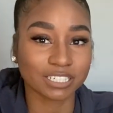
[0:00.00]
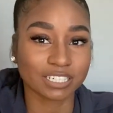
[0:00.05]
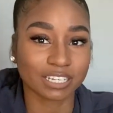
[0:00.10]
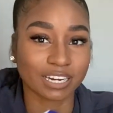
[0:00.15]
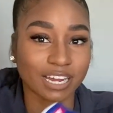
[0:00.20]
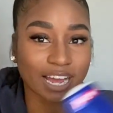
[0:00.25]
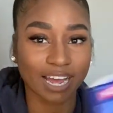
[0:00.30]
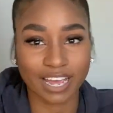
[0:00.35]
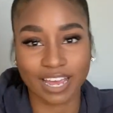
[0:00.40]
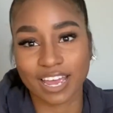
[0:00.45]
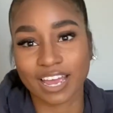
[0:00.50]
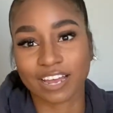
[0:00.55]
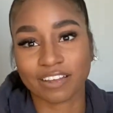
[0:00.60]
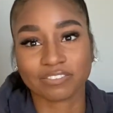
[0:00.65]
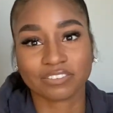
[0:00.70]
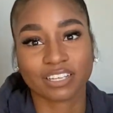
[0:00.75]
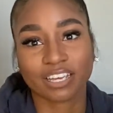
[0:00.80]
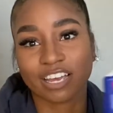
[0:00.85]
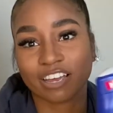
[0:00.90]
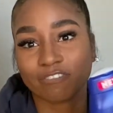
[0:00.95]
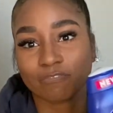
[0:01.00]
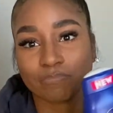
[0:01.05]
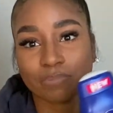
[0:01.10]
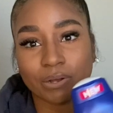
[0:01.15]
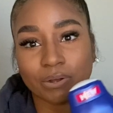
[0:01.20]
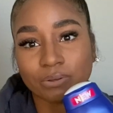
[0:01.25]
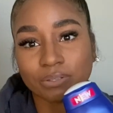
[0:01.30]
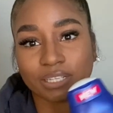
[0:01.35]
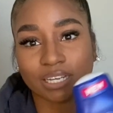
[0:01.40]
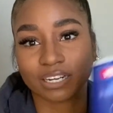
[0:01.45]
And I have to have
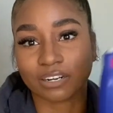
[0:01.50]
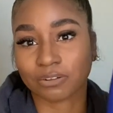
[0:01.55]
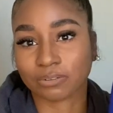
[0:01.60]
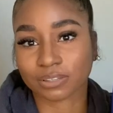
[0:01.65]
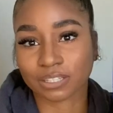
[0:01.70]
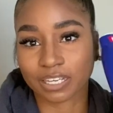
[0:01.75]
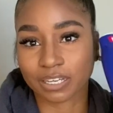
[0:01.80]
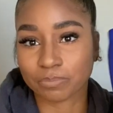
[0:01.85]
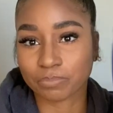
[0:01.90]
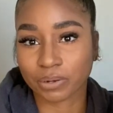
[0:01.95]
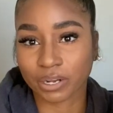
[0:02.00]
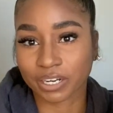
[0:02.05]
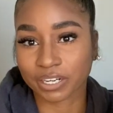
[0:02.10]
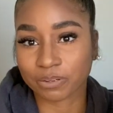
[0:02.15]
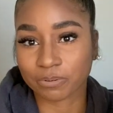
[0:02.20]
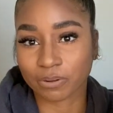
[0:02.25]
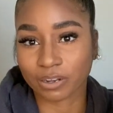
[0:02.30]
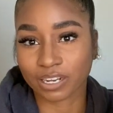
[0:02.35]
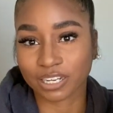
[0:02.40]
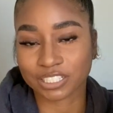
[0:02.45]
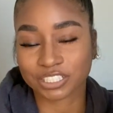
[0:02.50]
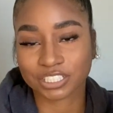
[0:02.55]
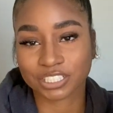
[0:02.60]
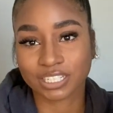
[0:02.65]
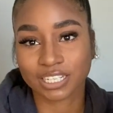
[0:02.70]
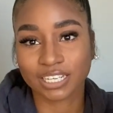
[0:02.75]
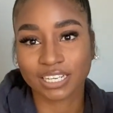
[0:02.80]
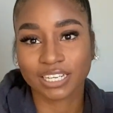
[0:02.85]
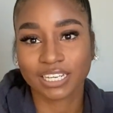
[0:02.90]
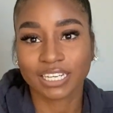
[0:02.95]
both. I don't think body wash
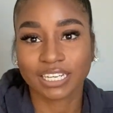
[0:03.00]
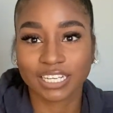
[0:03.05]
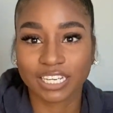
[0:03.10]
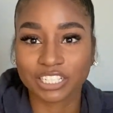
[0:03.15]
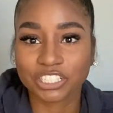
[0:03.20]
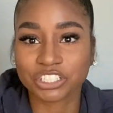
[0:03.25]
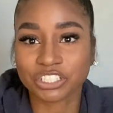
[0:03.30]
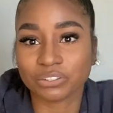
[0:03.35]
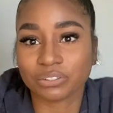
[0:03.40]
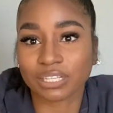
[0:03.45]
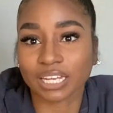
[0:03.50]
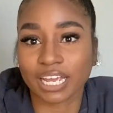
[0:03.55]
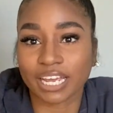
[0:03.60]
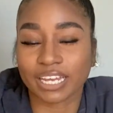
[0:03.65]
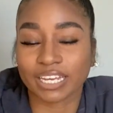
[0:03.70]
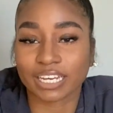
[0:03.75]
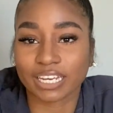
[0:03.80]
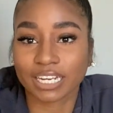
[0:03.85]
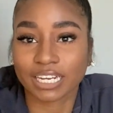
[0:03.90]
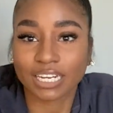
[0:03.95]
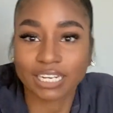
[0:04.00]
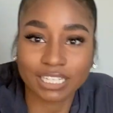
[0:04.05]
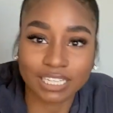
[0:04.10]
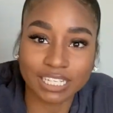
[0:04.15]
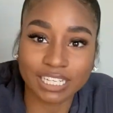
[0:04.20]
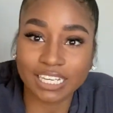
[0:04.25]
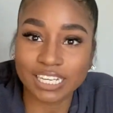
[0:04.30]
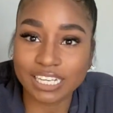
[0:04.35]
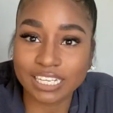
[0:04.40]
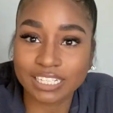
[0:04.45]
gets you like
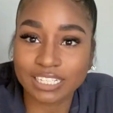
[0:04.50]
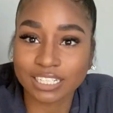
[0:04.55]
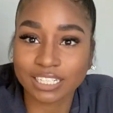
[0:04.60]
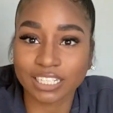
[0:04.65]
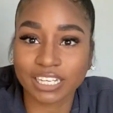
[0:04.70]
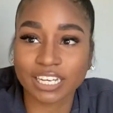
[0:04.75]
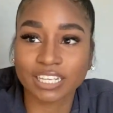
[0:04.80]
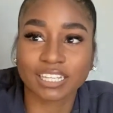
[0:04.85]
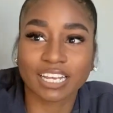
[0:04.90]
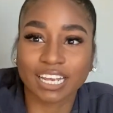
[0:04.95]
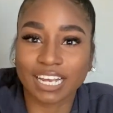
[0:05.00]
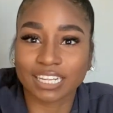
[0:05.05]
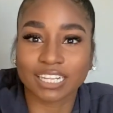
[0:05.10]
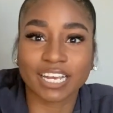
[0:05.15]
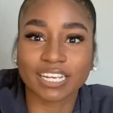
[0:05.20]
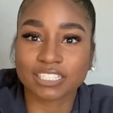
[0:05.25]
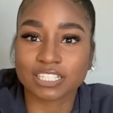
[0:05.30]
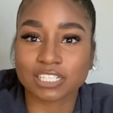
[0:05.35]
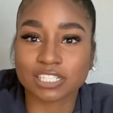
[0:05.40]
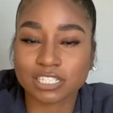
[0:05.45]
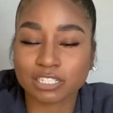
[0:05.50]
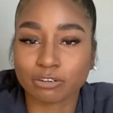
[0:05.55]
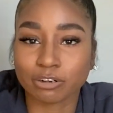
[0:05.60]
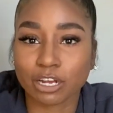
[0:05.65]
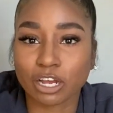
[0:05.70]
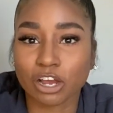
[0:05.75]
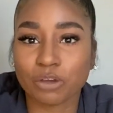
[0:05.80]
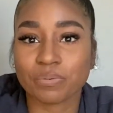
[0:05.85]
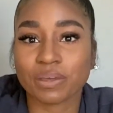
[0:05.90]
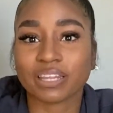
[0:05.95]
clean. Like I like to
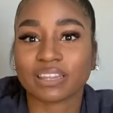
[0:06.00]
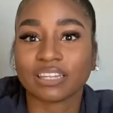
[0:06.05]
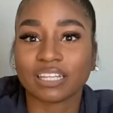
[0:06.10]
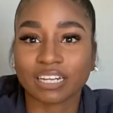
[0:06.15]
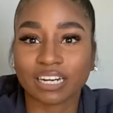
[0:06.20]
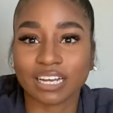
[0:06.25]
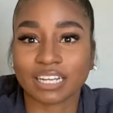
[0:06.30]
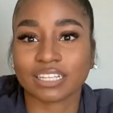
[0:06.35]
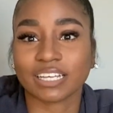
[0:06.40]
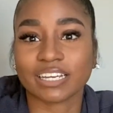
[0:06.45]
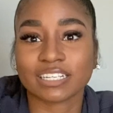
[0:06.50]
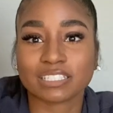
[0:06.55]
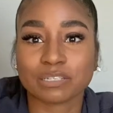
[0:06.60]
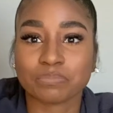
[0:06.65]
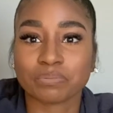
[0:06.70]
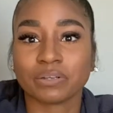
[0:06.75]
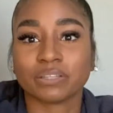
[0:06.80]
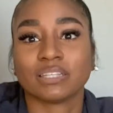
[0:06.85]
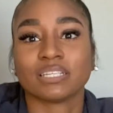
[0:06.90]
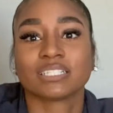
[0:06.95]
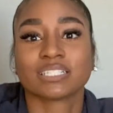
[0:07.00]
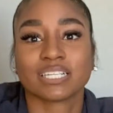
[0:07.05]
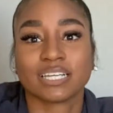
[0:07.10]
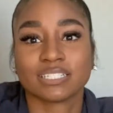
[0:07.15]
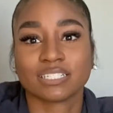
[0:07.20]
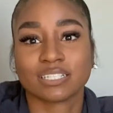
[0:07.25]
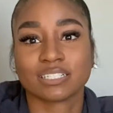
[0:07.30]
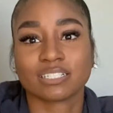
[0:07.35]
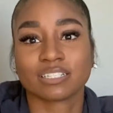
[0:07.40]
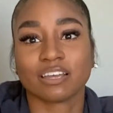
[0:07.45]
scrub, and then I like to put the
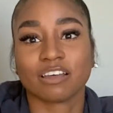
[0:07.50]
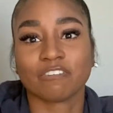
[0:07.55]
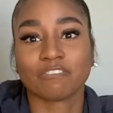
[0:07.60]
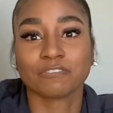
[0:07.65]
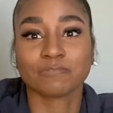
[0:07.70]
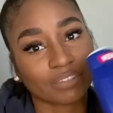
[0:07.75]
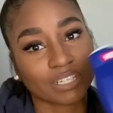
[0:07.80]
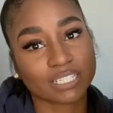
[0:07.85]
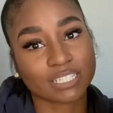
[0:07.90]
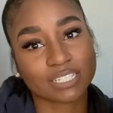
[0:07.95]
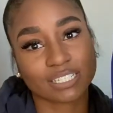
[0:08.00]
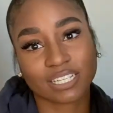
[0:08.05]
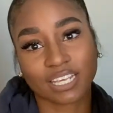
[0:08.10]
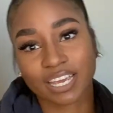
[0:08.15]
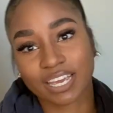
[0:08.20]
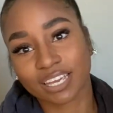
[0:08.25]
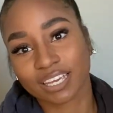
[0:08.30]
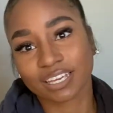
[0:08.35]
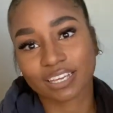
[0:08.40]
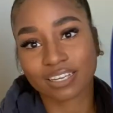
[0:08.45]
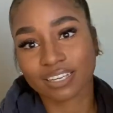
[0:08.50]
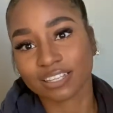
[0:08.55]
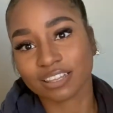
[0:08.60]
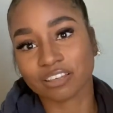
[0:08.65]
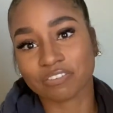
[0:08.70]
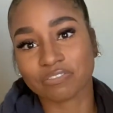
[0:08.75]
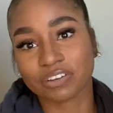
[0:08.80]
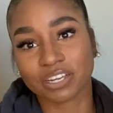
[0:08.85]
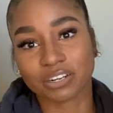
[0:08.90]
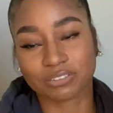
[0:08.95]
scented stuff. This is like the
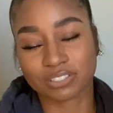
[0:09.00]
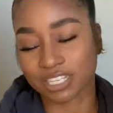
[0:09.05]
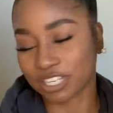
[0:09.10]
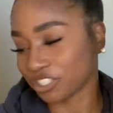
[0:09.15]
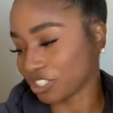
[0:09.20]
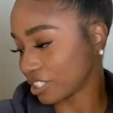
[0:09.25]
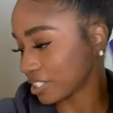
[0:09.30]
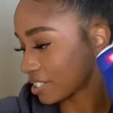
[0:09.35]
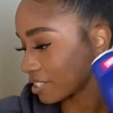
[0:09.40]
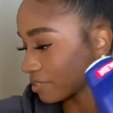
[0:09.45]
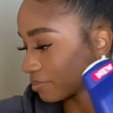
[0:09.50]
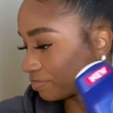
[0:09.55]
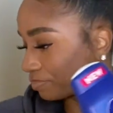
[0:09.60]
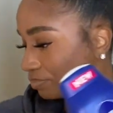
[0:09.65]
final touches.